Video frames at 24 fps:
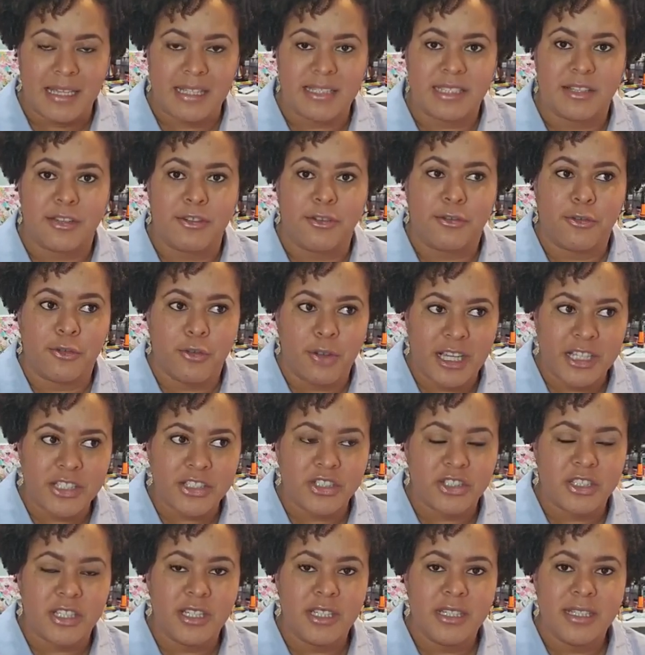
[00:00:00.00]
It's a
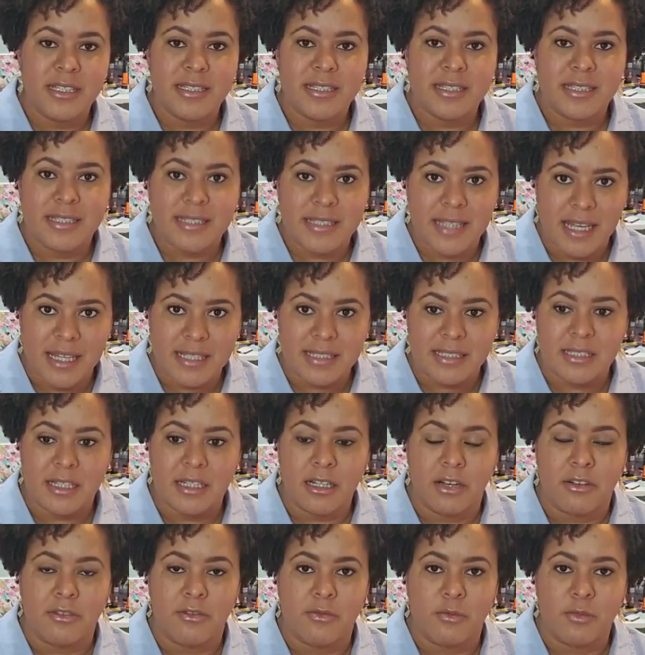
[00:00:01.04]
fresh set
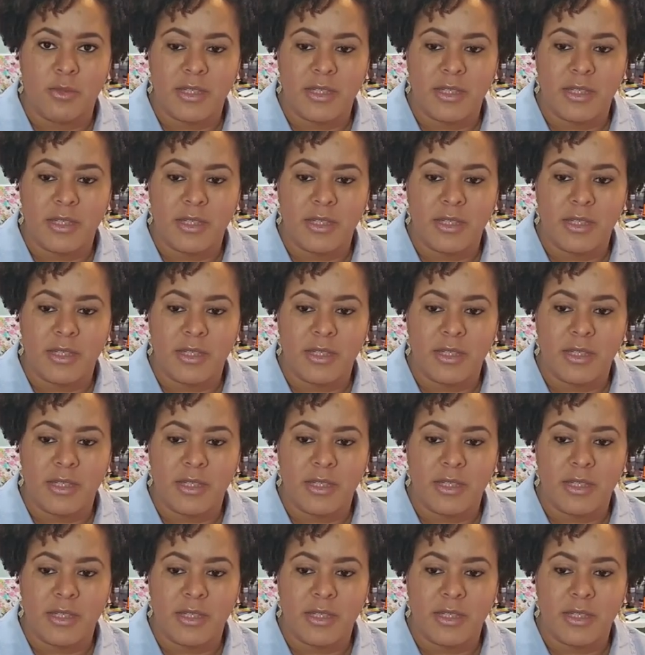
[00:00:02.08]
of,